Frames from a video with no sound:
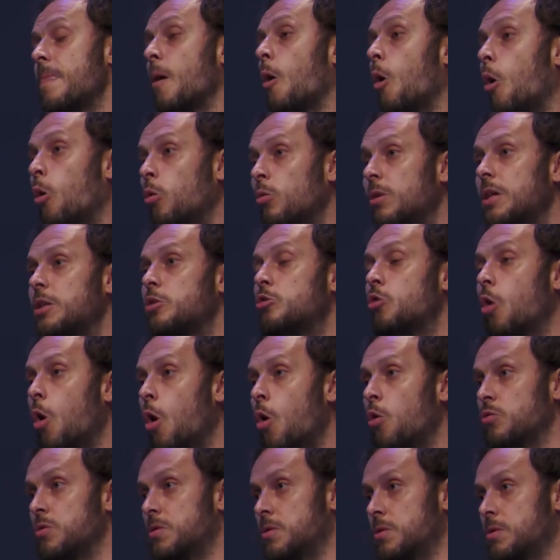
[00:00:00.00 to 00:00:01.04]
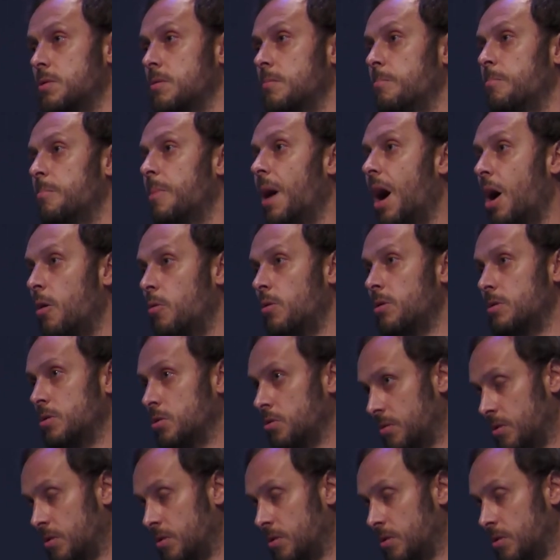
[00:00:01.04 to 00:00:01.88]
only those powers,